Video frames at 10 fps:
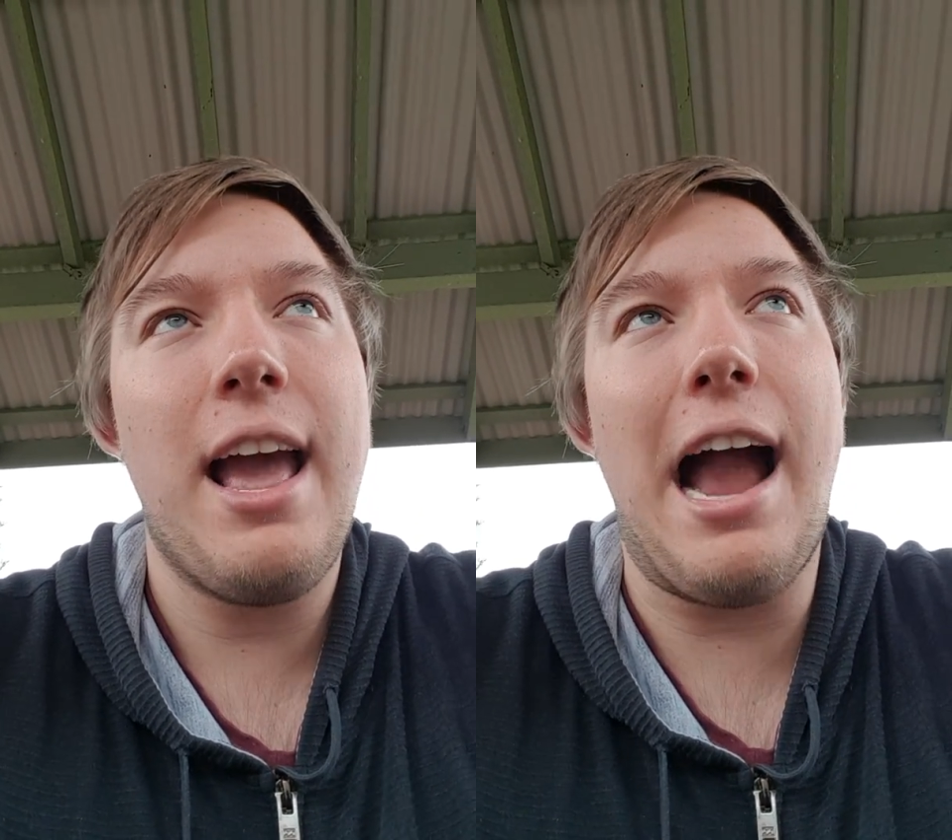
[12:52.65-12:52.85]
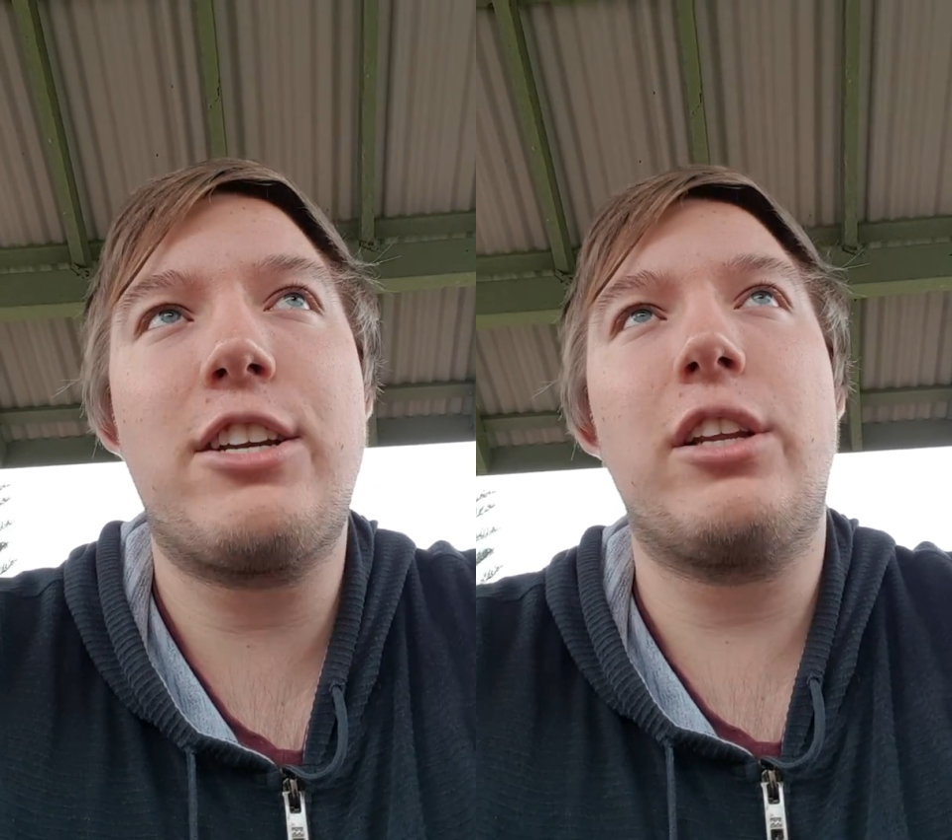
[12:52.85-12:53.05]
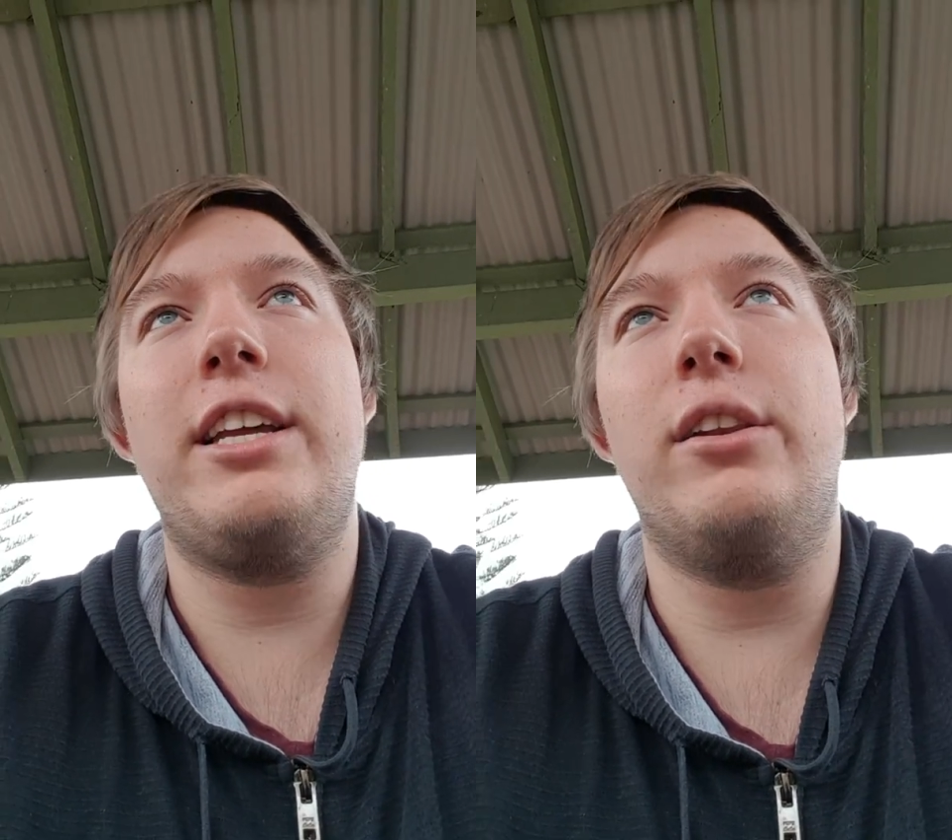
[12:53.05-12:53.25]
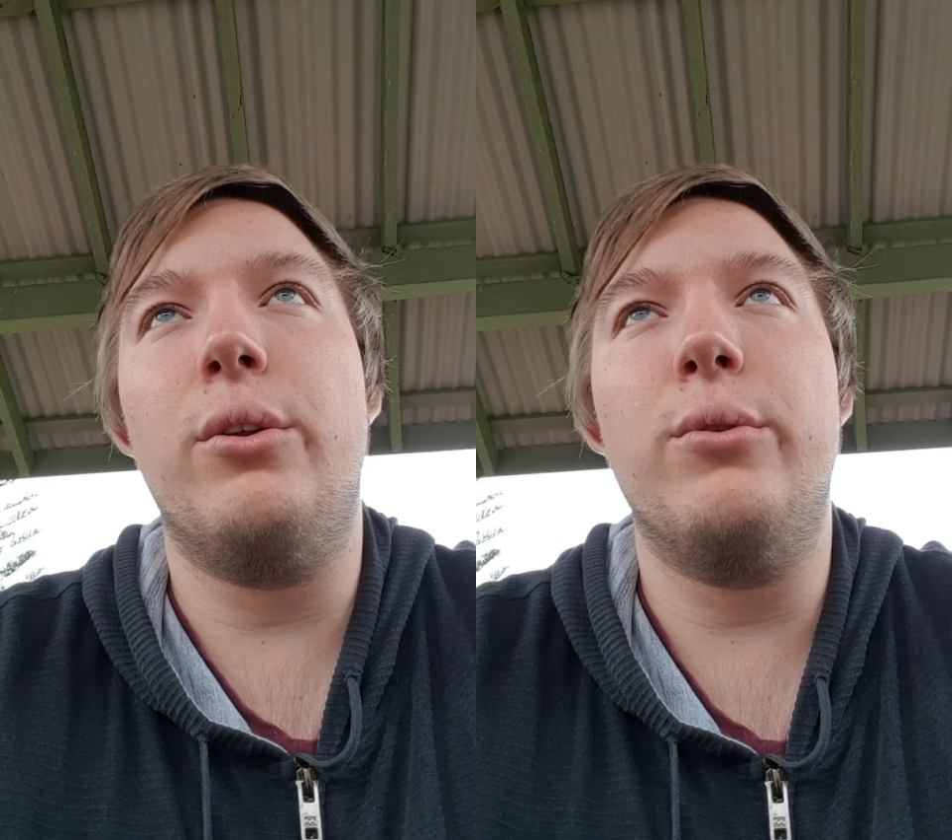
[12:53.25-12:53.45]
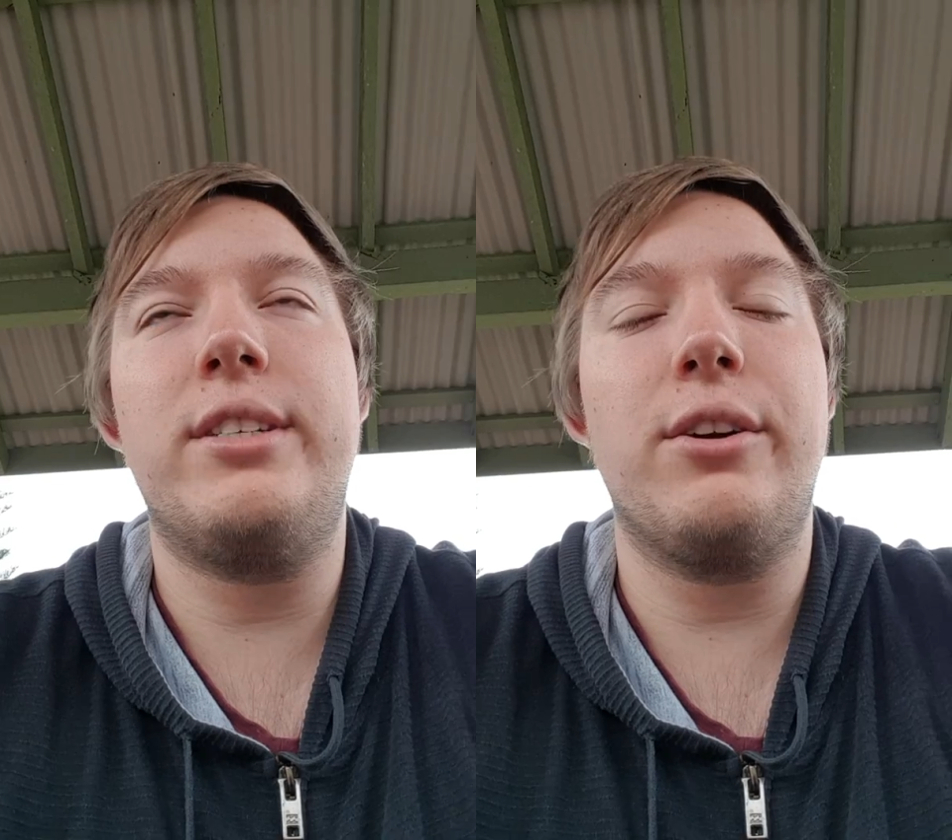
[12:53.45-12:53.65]
actually
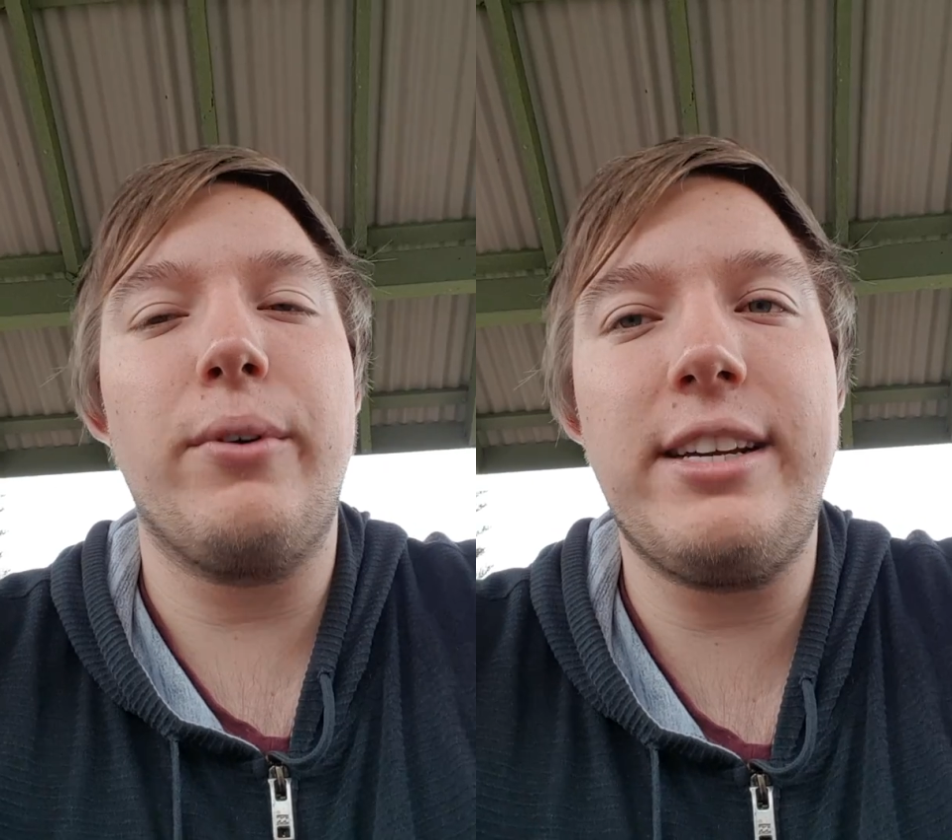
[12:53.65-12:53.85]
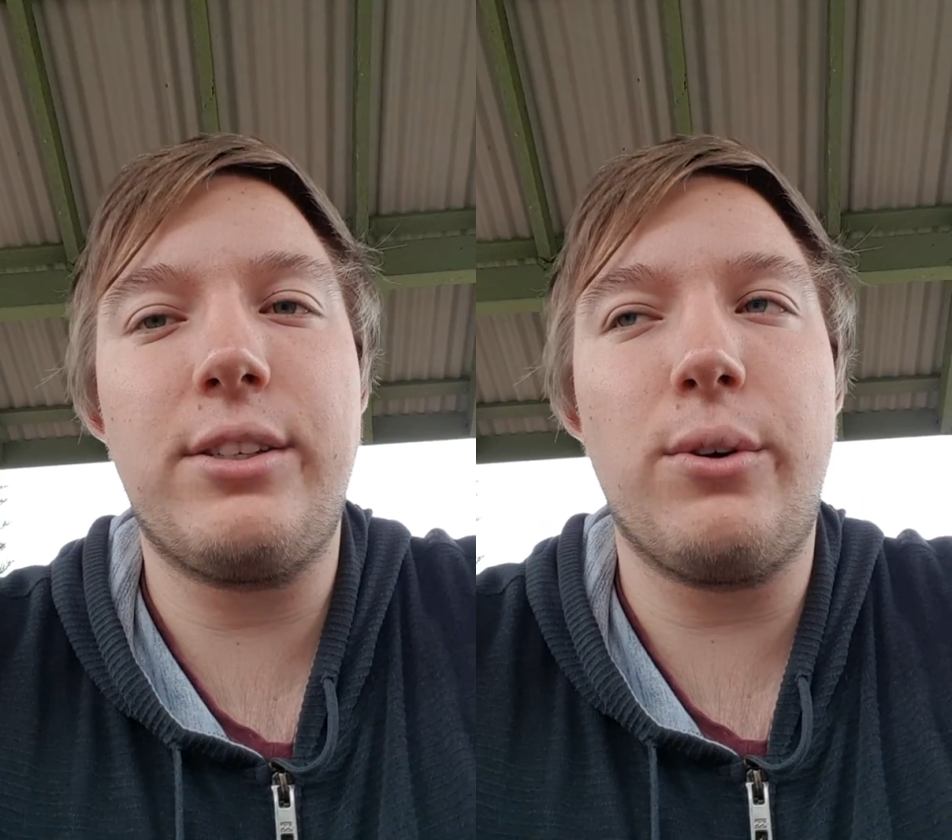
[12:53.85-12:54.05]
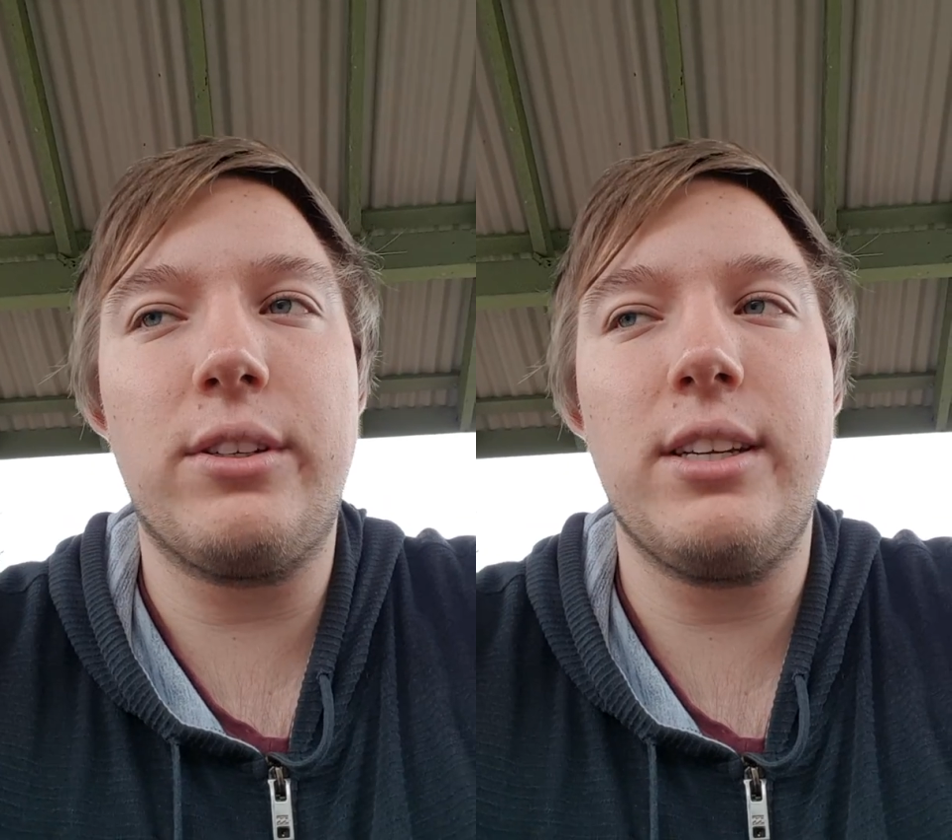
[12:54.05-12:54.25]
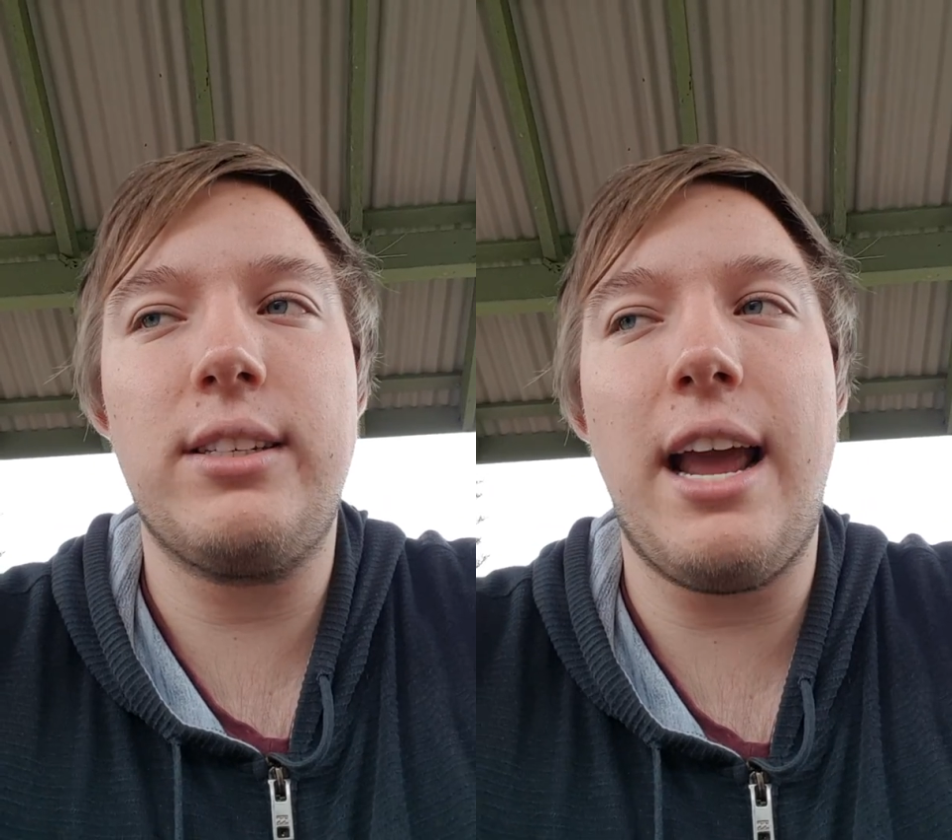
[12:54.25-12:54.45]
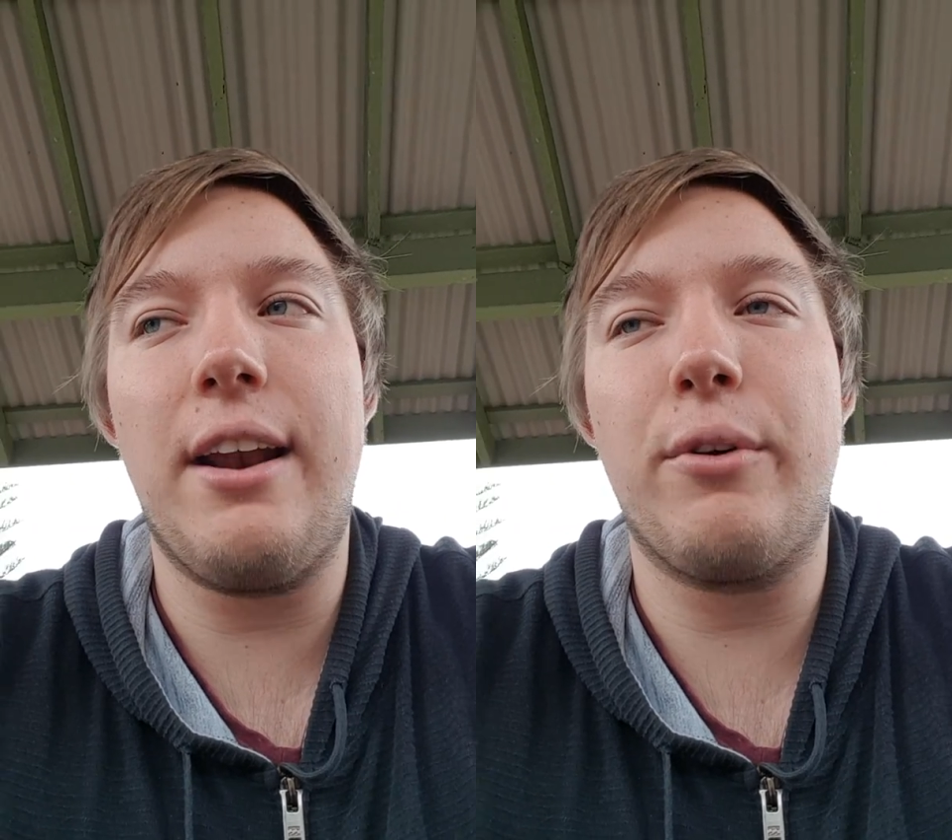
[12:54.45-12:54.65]
losing
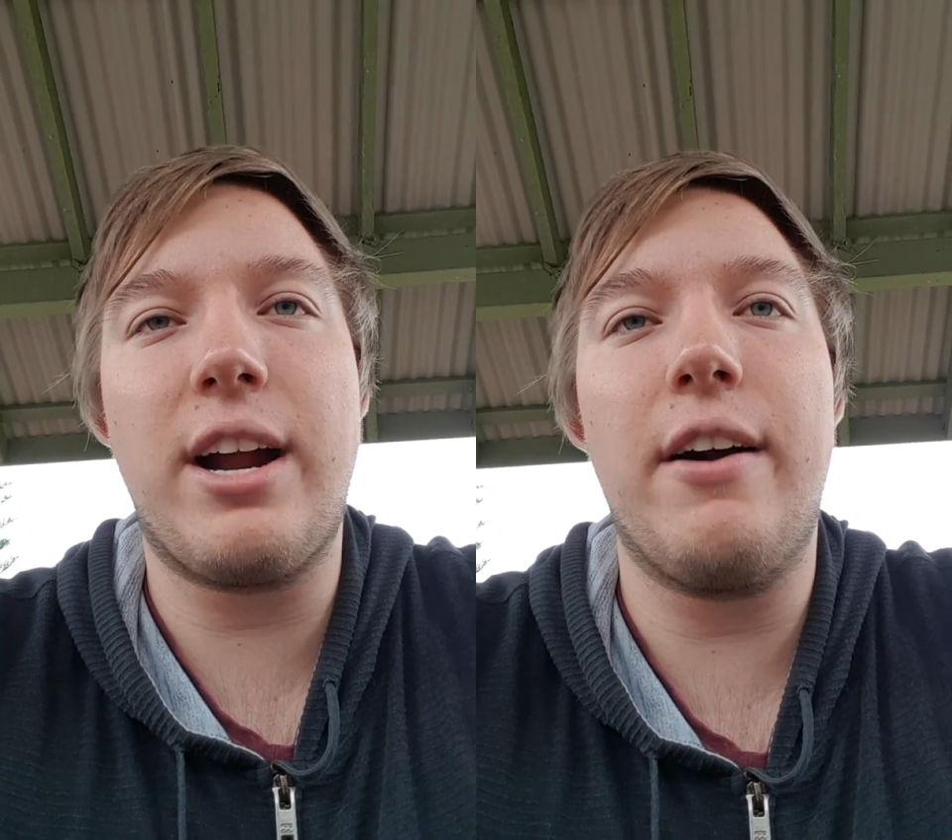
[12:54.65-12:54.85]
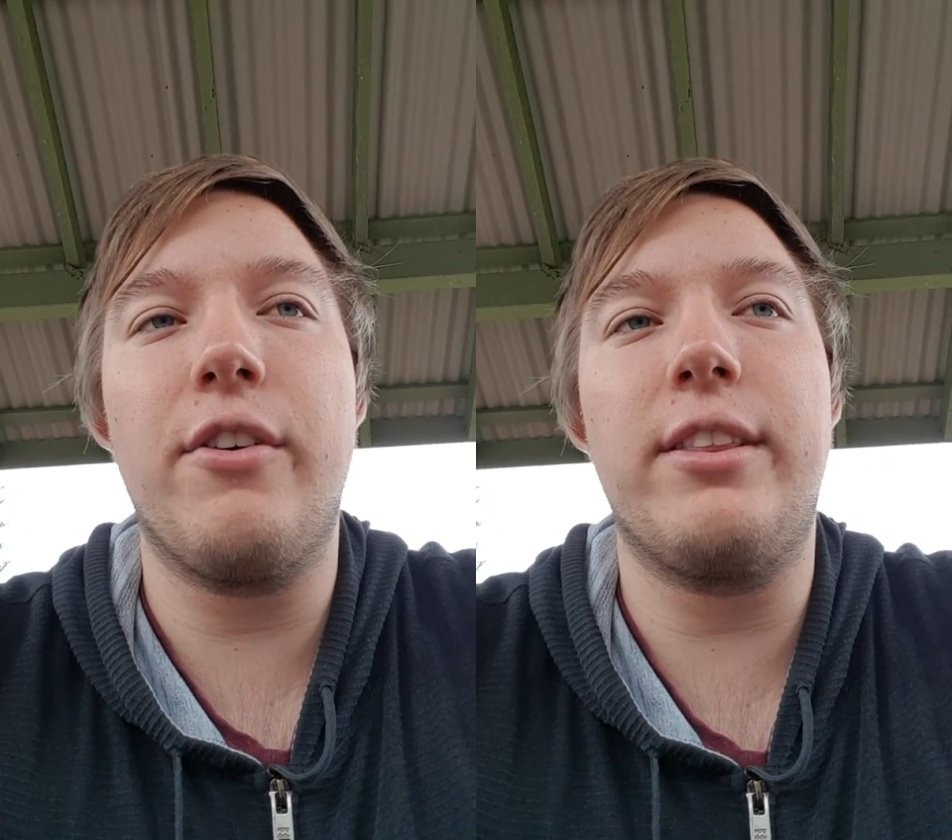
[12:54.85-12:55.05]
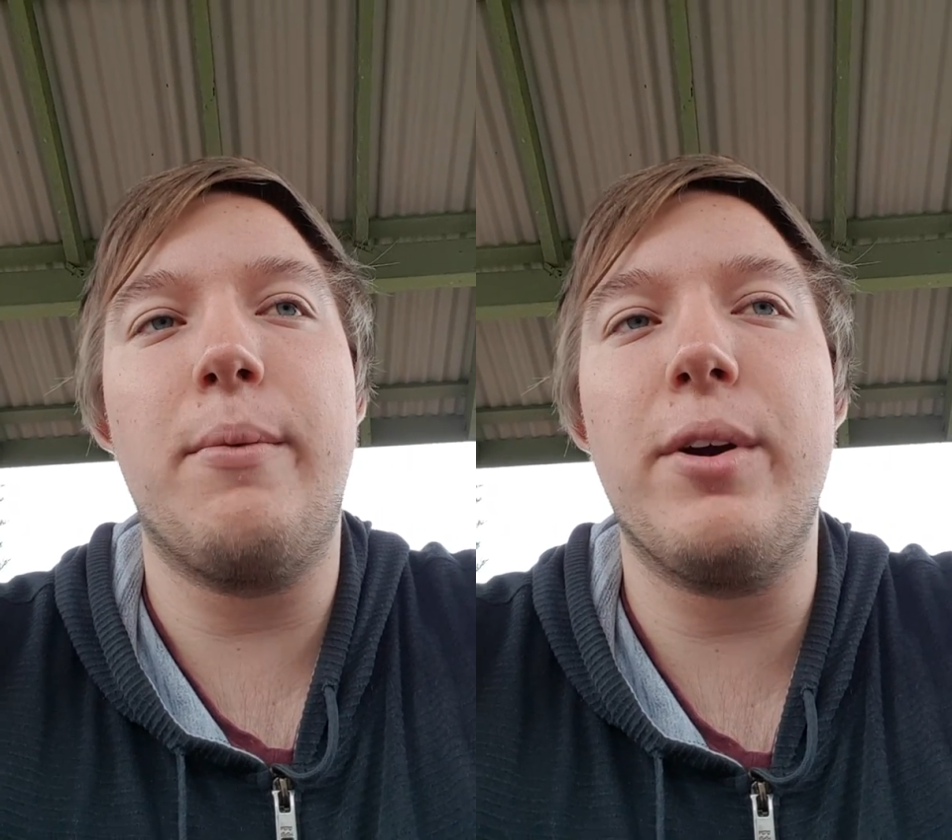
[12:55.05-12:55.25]
resources and recovering them